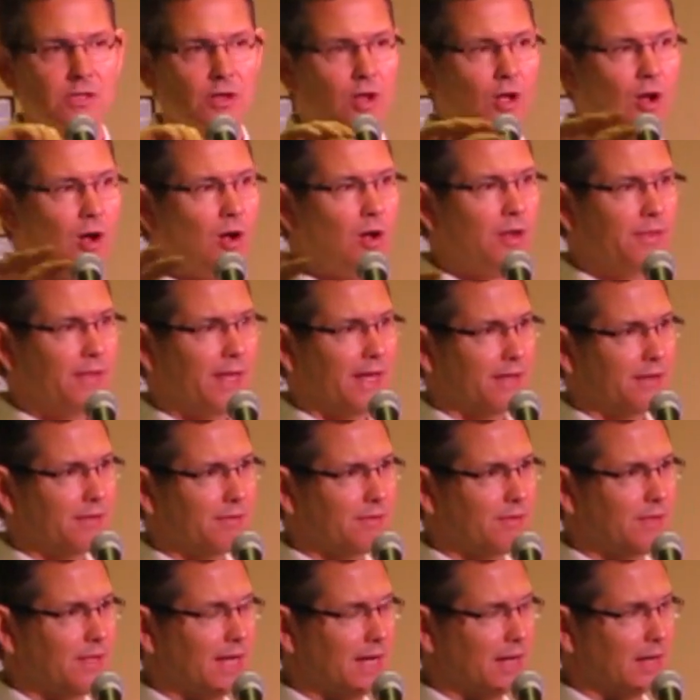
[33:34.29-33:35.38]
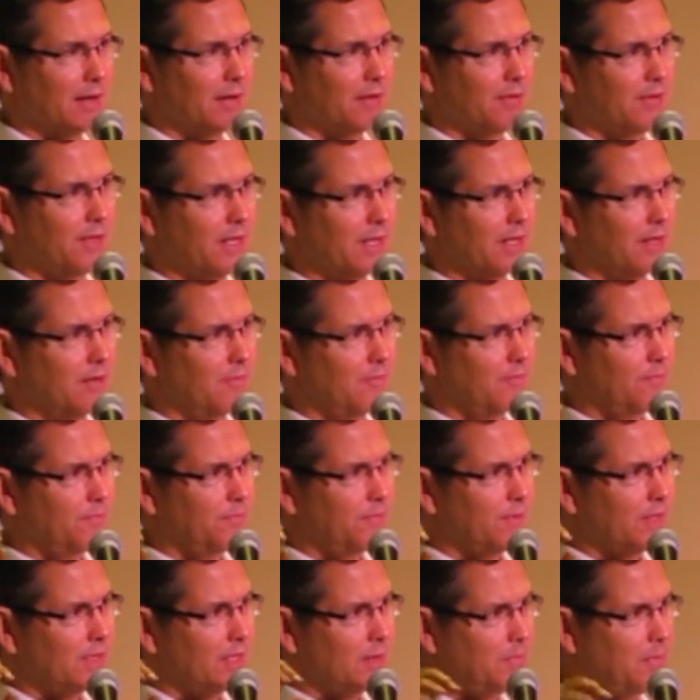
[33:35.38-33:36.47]
law that
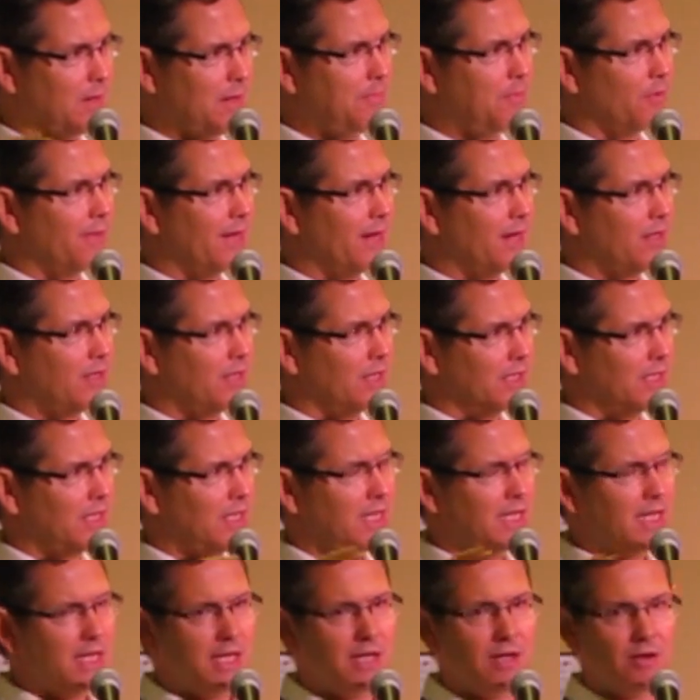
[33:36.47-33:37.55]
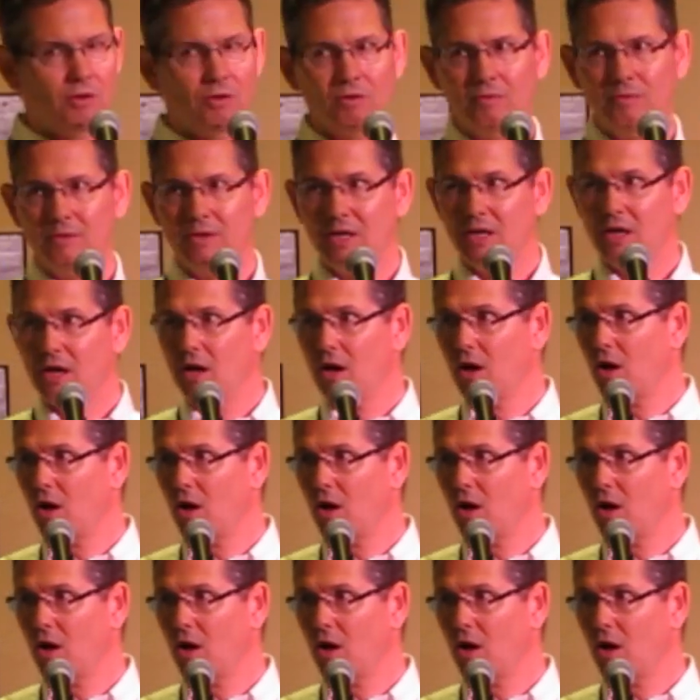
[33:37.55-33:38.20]
the people there could kill